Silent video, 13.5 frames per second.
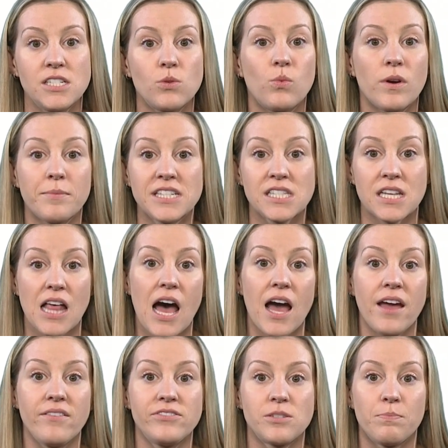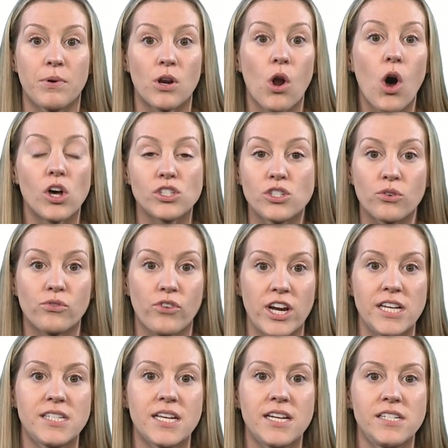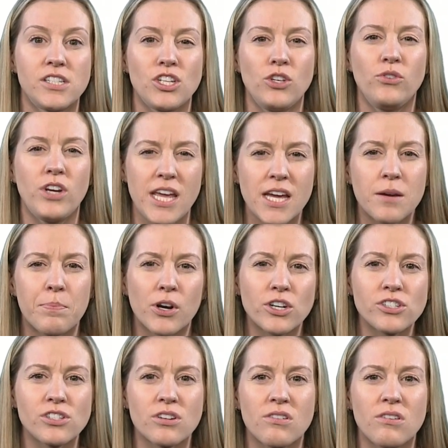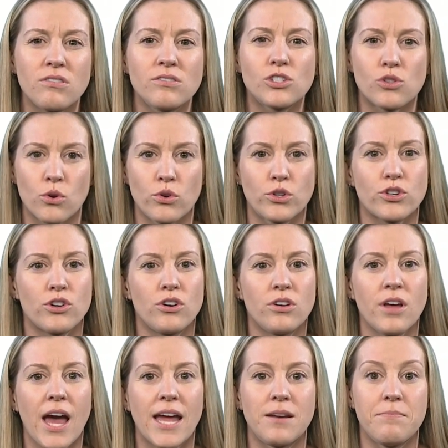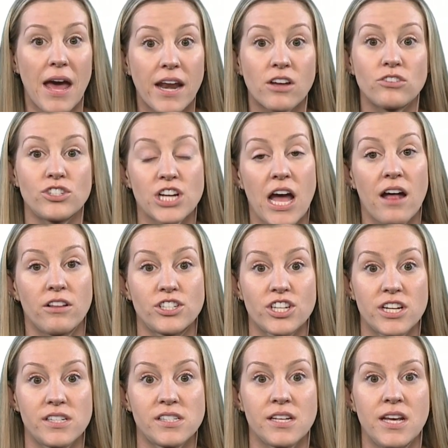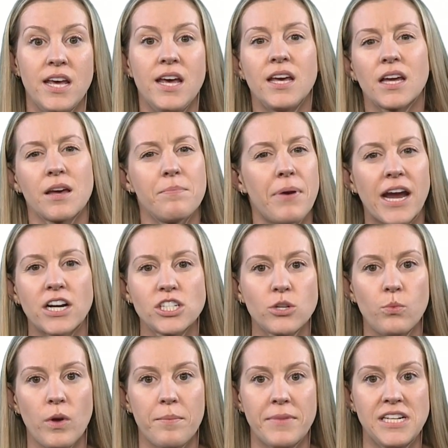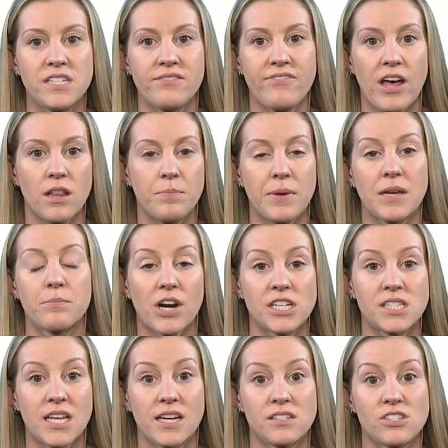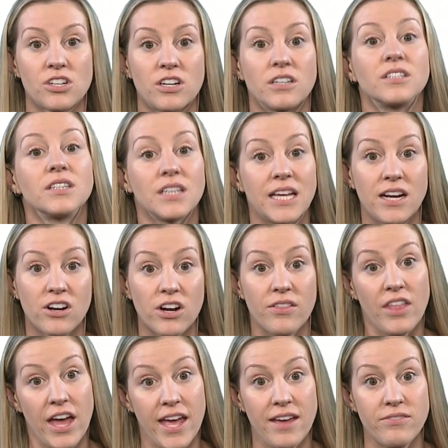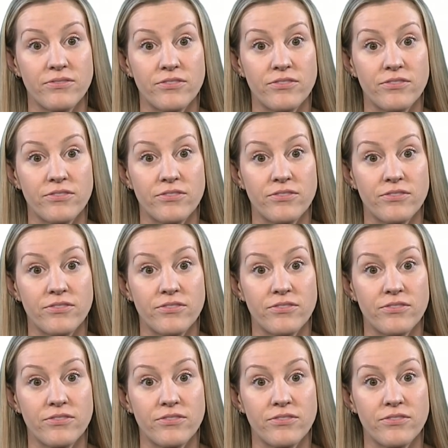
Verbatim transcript: women's lives, but also raises unique personal, social, and medical challenges compared to women developing breast cancer later in life.